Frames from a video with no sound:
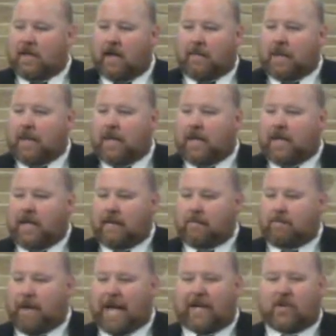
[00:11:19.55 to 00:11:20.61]
I'm at,
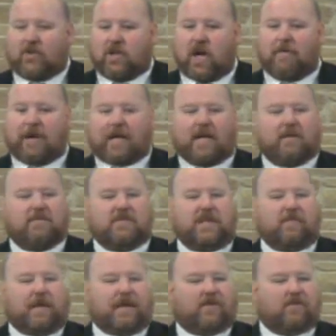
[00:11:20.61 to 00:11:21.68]
and banker talking about come
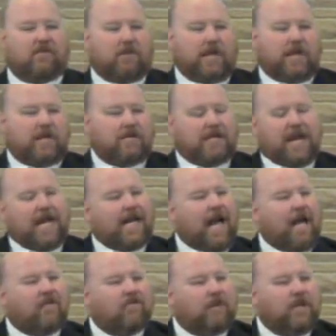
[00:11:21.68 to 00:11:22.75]
see me in three years. I ain't
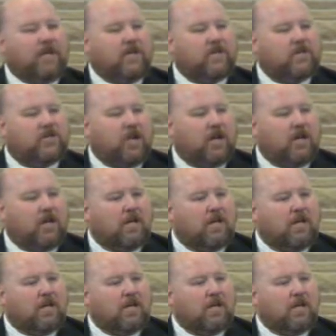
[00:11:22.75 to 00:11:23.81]
got three years, sir.
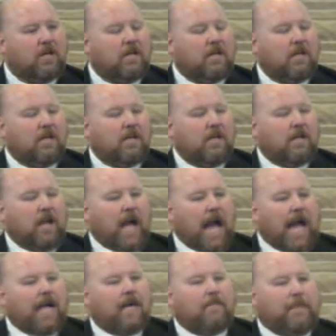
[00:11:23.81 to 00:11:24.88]

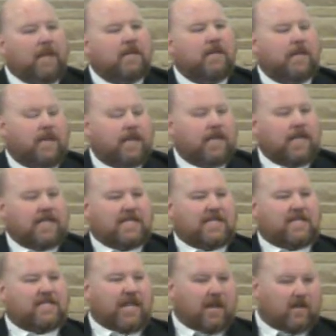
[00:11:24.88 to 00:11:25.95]
I got a building that needs
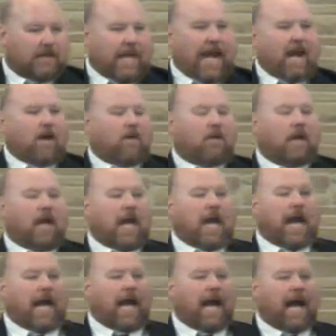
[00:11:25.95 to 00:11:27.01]
to sell now.
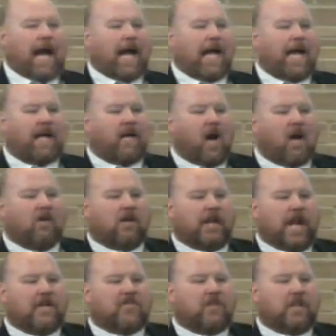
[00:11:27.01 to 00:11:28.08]
Hey, I, I got a
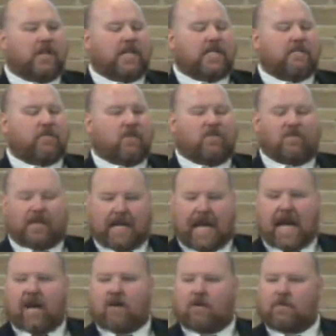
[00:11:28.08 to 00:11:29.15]
congregation that needs to move
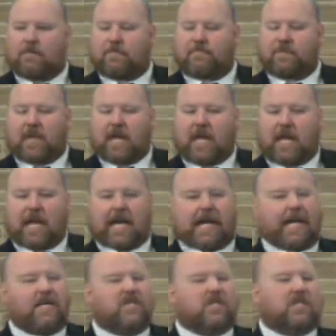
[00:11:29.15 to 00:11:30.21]
now.
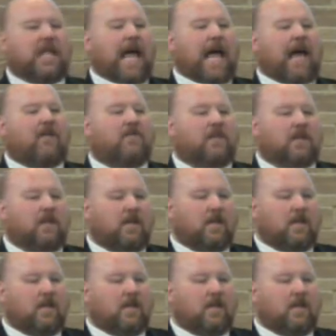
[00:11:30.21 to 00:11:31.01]
And he just laughed.